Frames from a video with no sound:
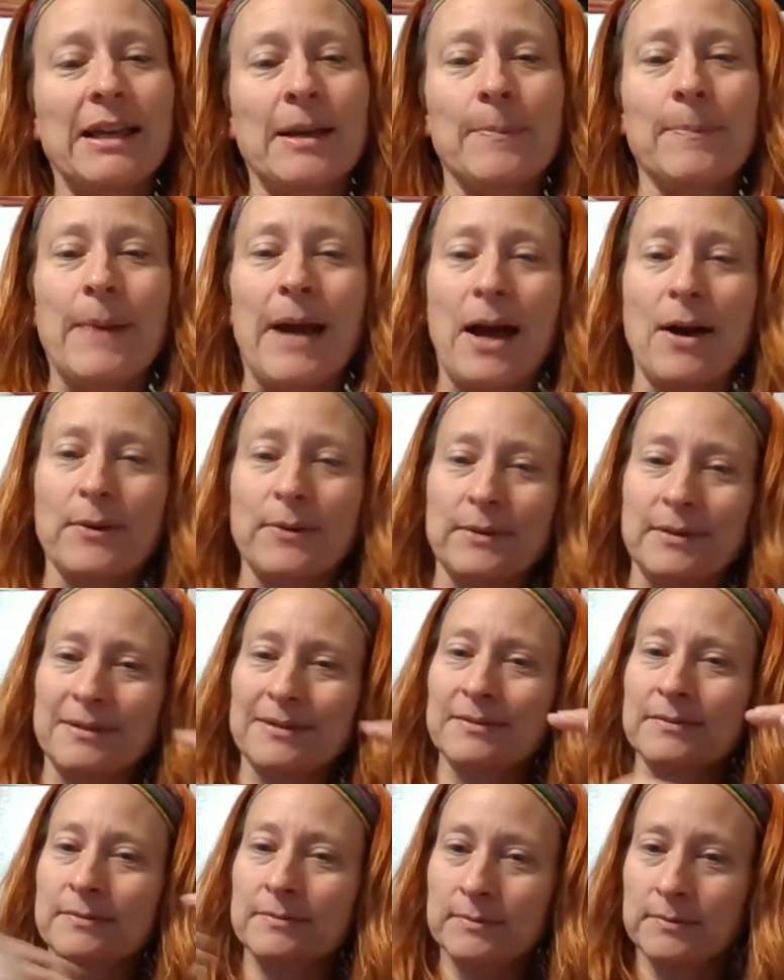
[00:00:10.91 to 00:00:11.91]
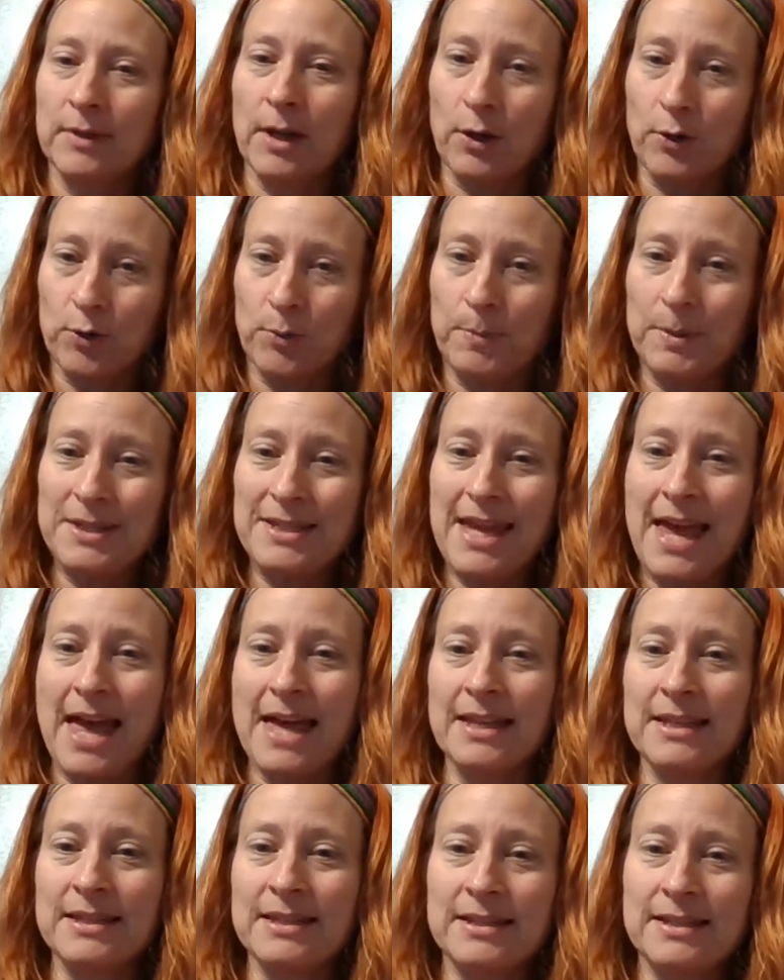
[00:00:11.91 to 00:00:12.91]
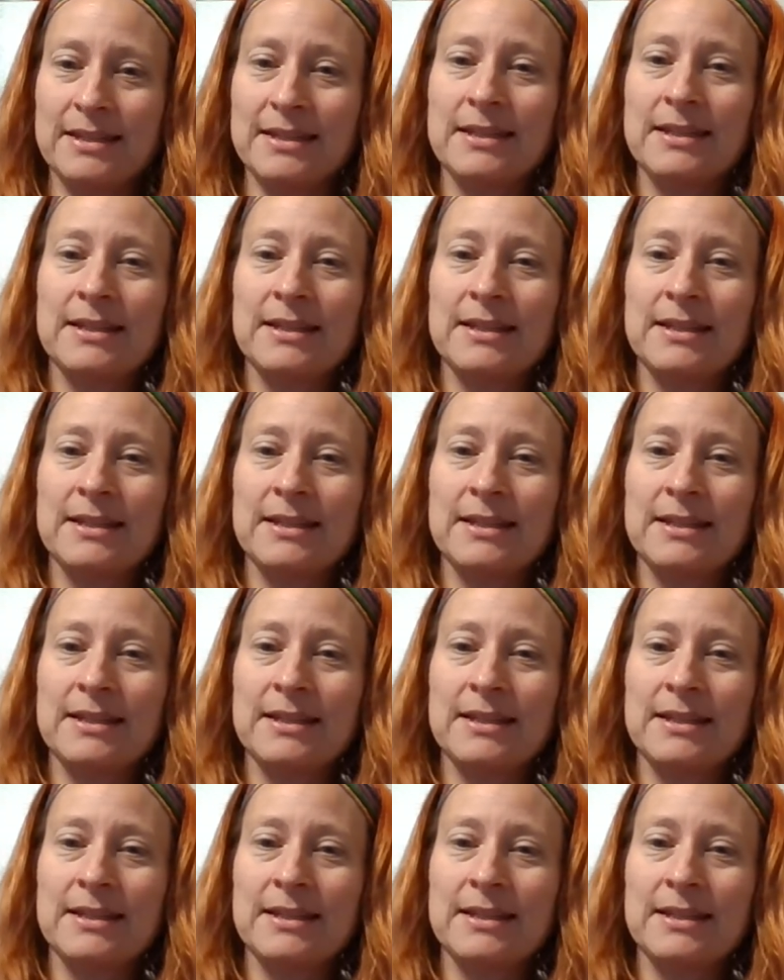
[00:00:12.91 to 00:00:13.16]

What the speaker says: about a group of tens